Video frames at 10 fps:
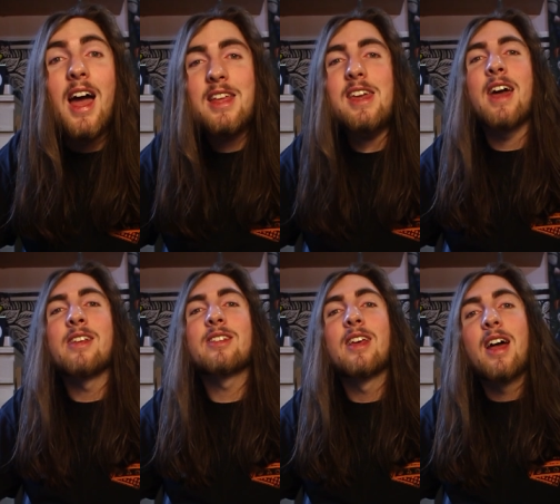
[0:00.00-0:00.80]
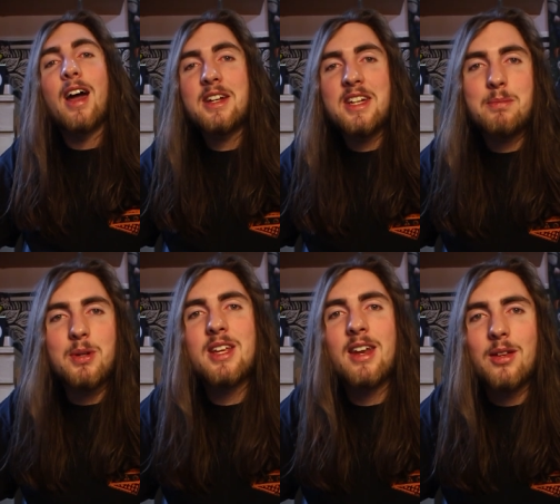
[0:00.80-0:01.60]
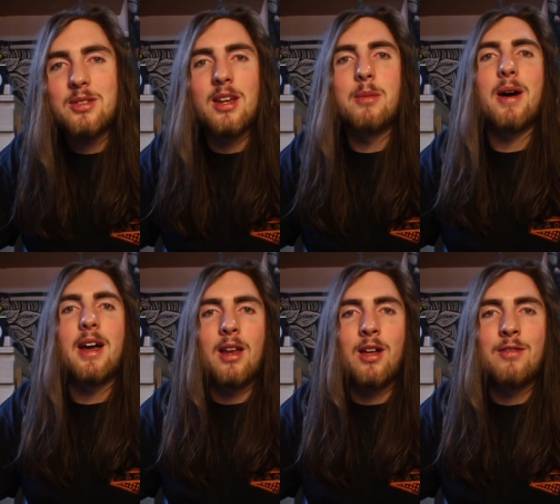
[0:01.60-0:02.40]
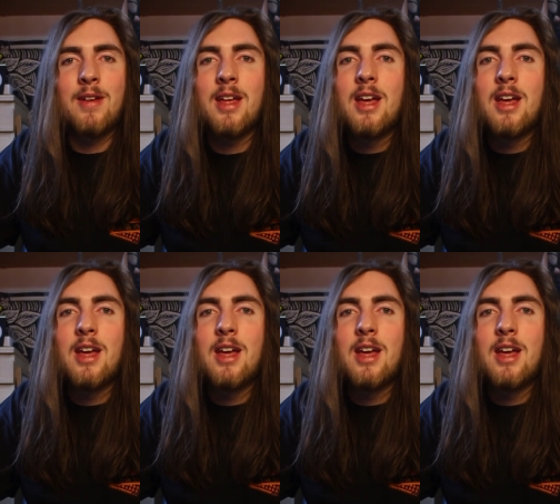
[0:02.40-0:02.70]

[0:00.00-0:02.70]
and yes, I did pretend I was going to buy a lot of it